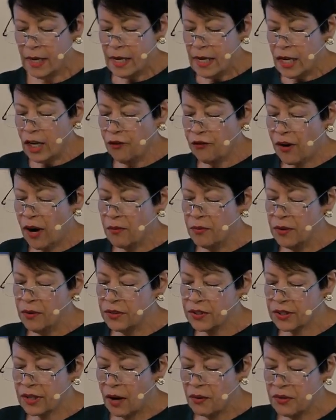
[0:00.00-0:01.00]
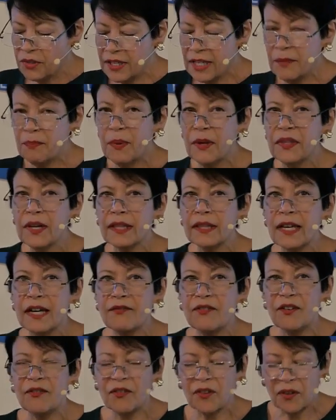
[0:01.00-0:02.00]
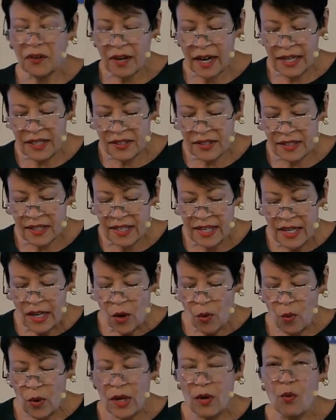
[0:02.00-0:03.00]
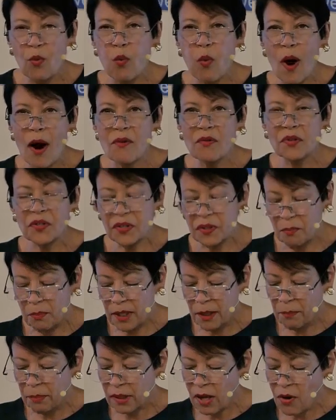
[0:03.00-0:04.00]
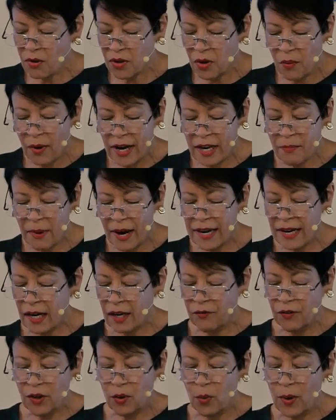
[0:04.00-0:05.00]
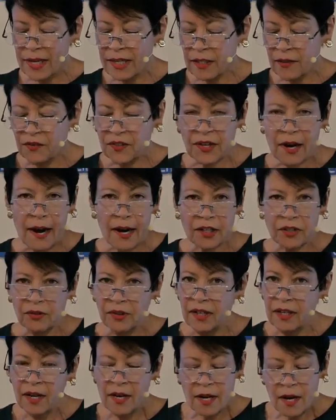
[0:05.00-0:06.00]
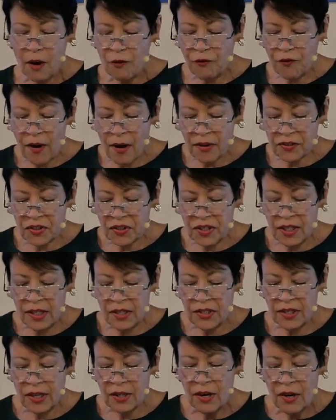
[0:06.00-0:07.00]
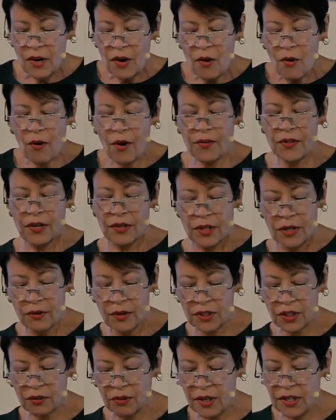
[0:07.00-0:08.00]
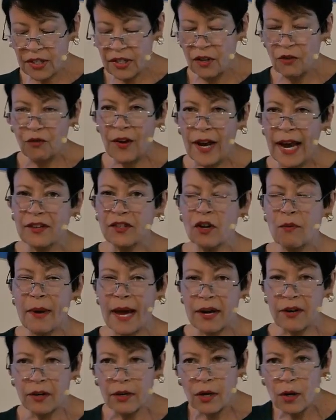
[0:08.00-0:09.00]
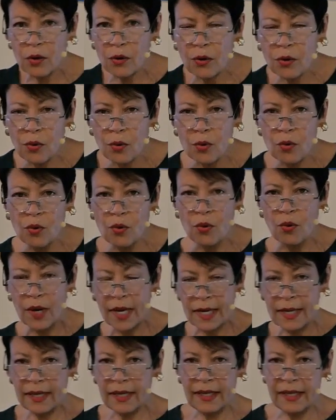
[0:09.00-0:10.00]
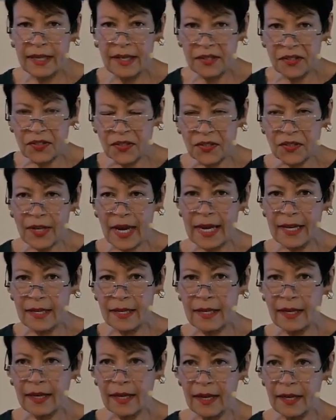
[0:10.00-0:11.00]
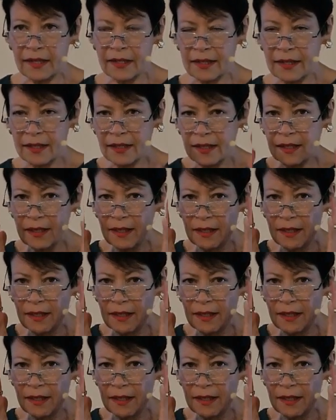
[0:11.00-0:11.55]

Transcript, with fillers: If our roots go deep in the love of Christ, we won't be blown away by every wind of doctrine, false teaching, or the newest Christian fad, no matter who is saying it.